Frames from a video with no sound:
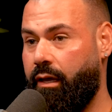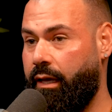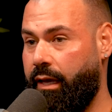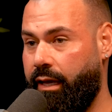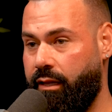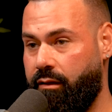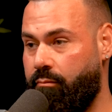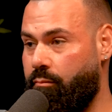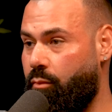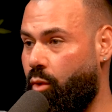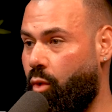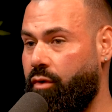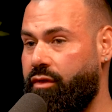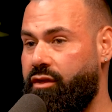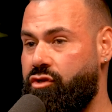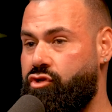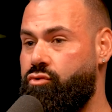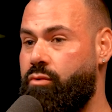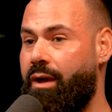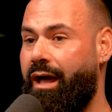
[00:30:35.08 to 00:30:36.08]
And the more
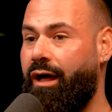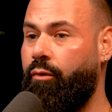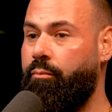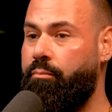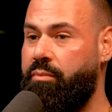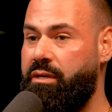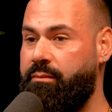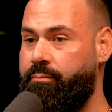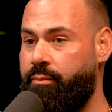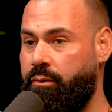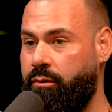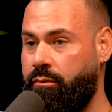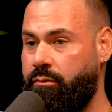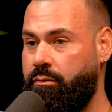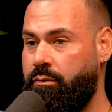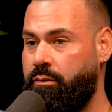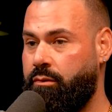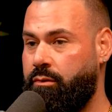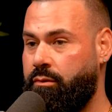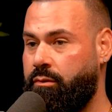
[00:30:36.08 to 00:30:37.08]
that you help people,
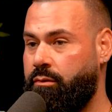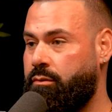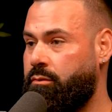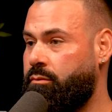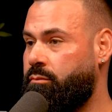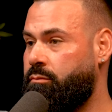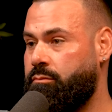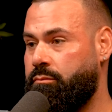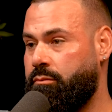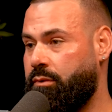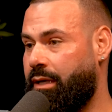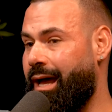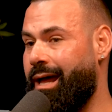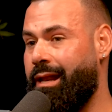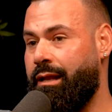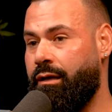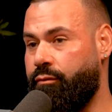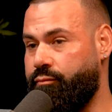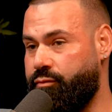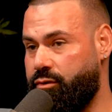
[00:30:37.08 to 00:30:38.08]
God
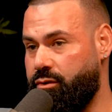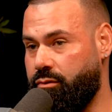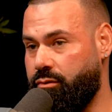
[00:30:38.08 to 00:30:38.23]
helps you.